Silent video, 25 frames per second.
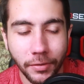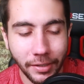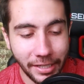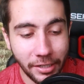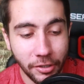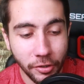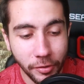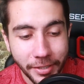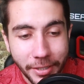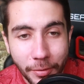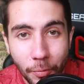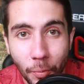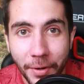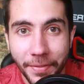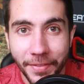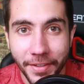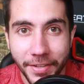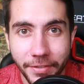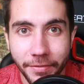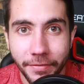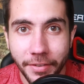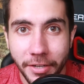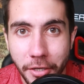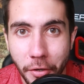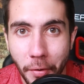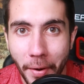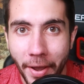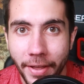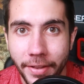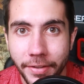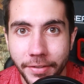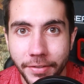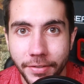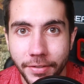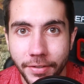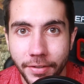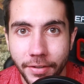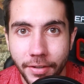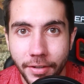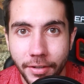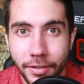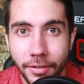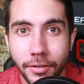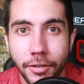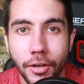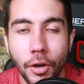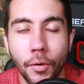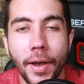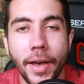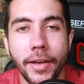literally when this video ends,
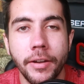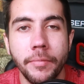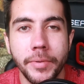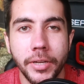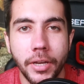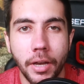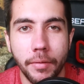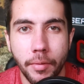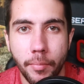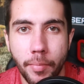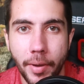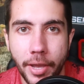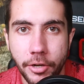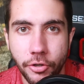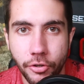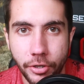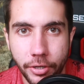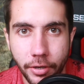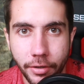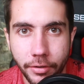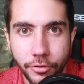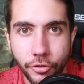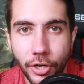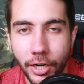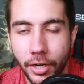go ahead and become a Patreon.